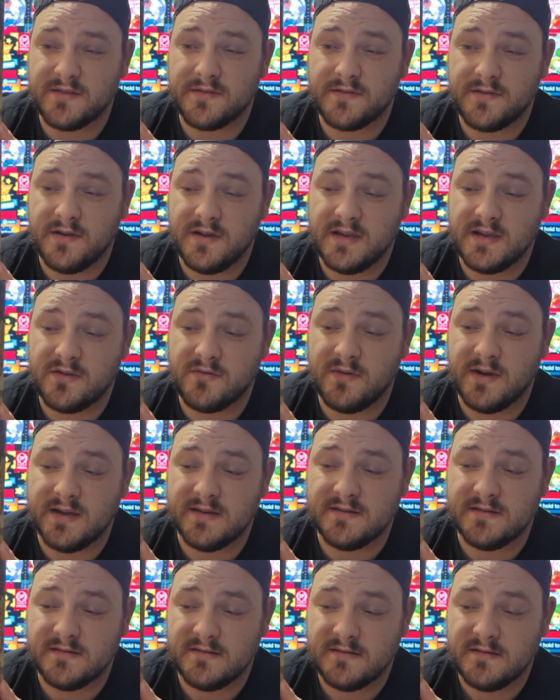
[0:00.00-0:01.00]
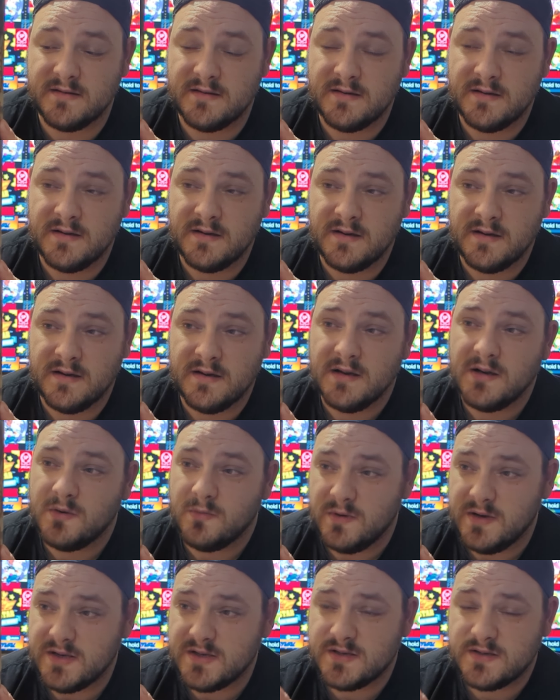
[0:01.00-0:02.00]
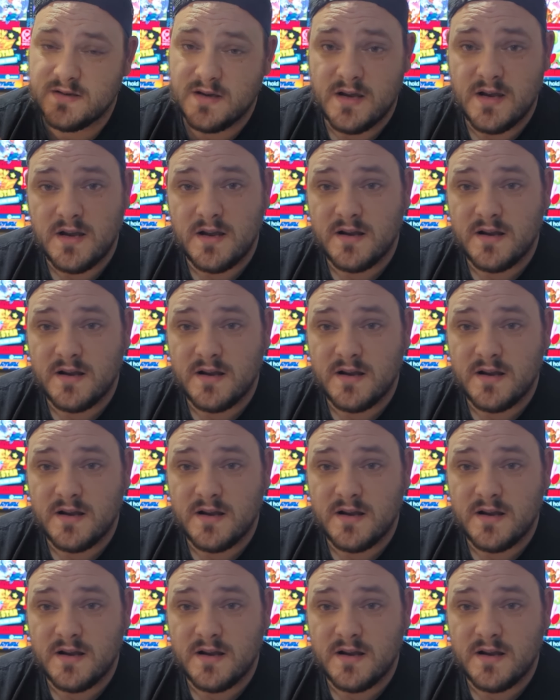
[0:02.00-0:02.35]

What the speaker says: 30 quid, which